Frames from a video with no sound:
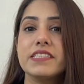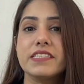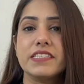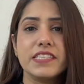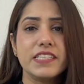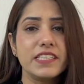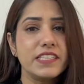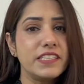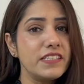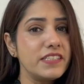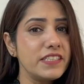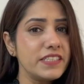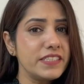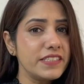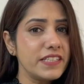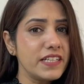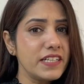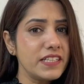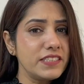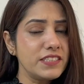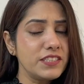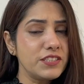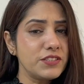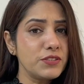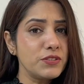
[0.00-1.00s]
Degree
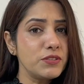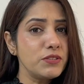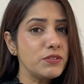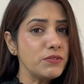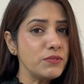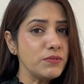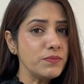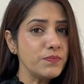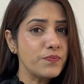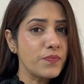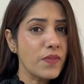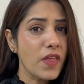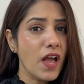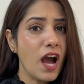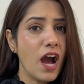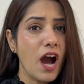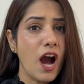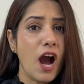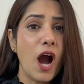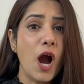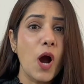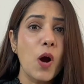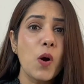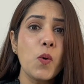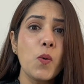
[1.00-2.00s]
tells you
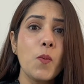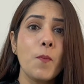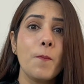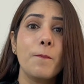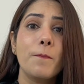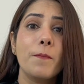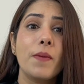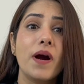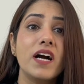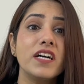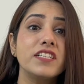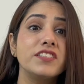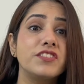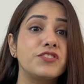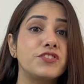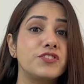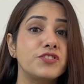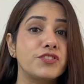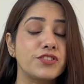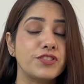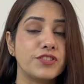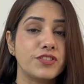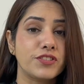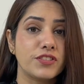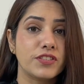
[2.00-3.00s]
how
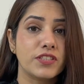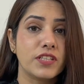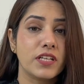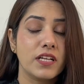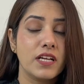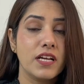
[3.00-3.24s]
much